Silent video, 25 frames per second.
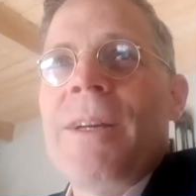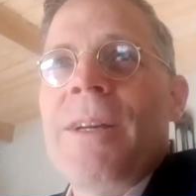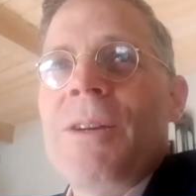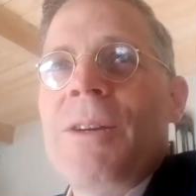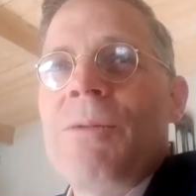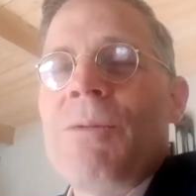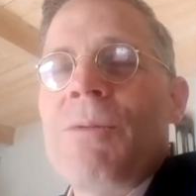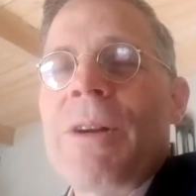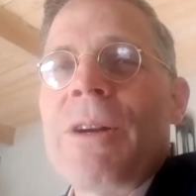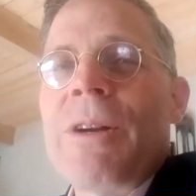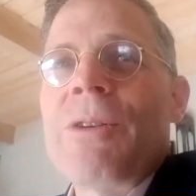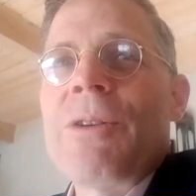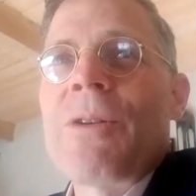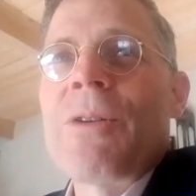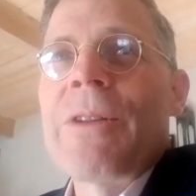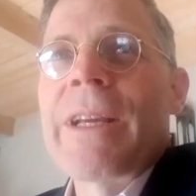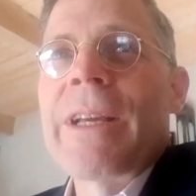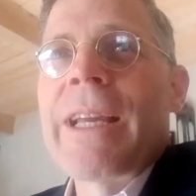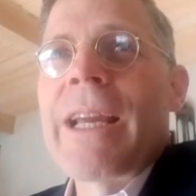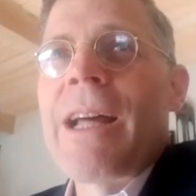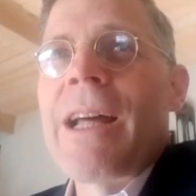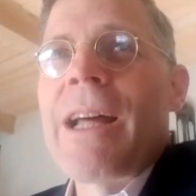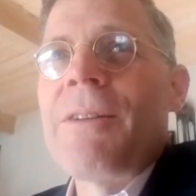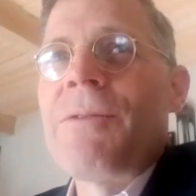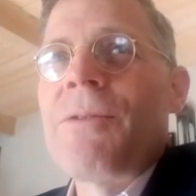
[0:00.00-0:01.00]
One in Northern
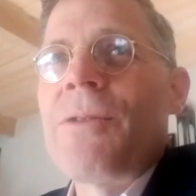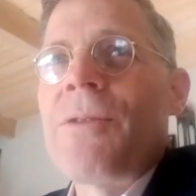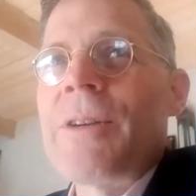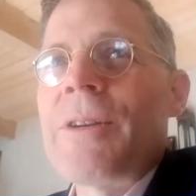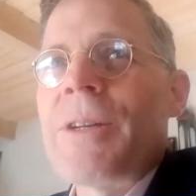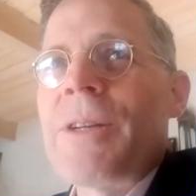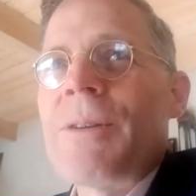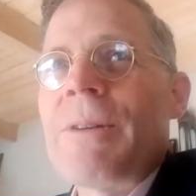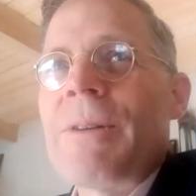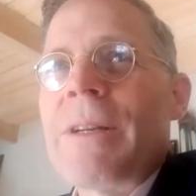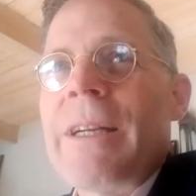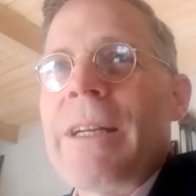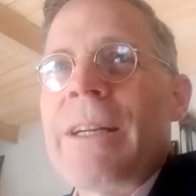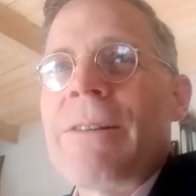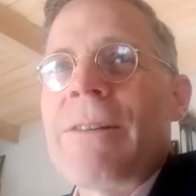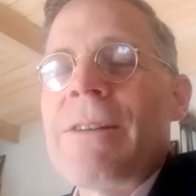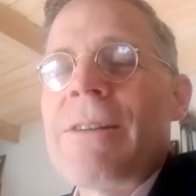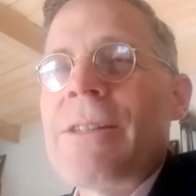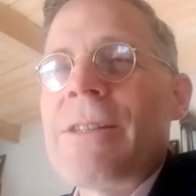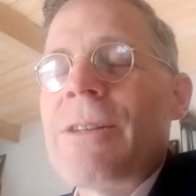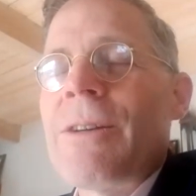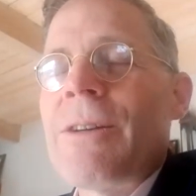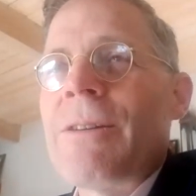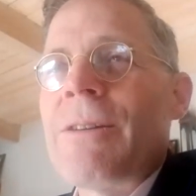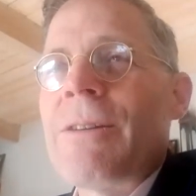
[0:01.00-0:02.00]
California, one in
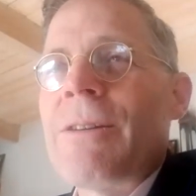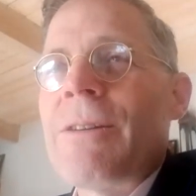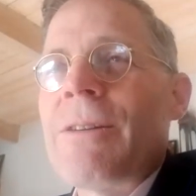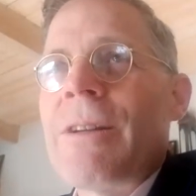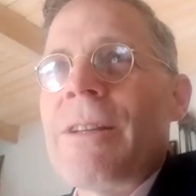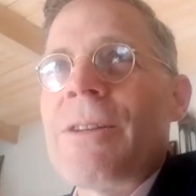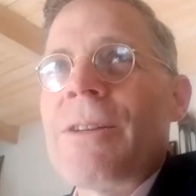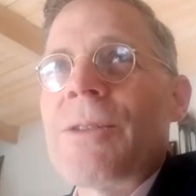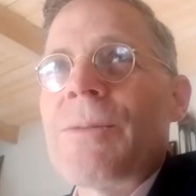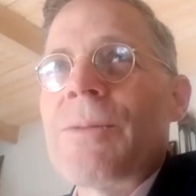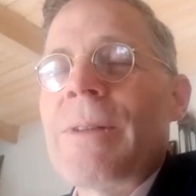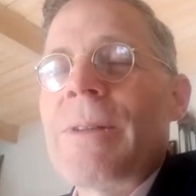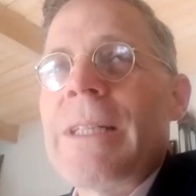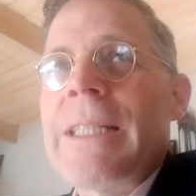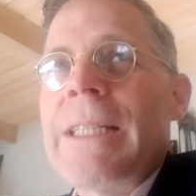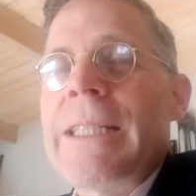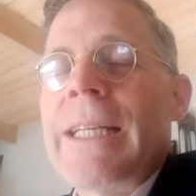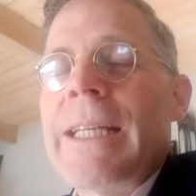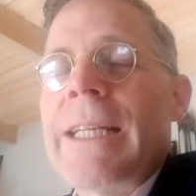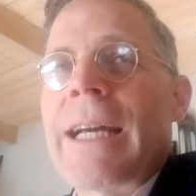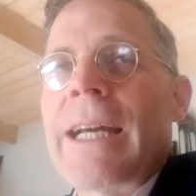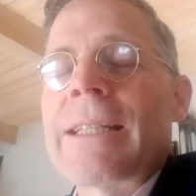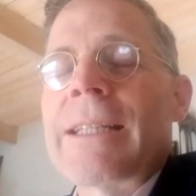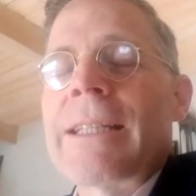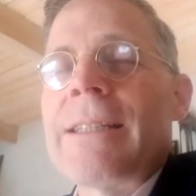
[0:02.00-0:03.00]
Arizona, and there's one in
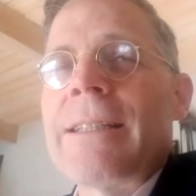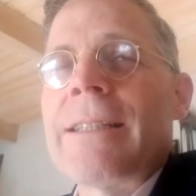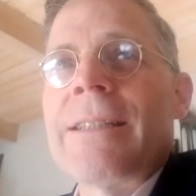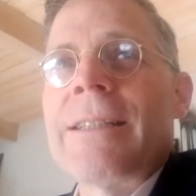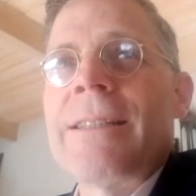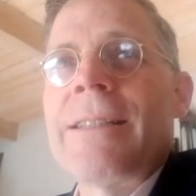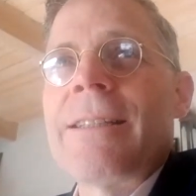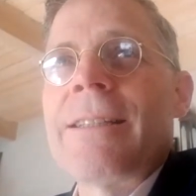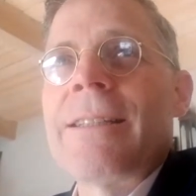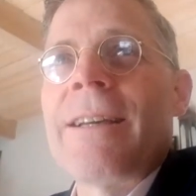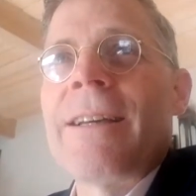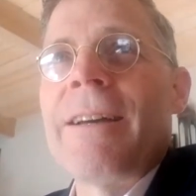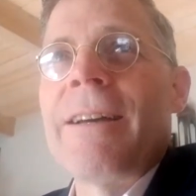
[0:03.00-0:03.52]
Texas.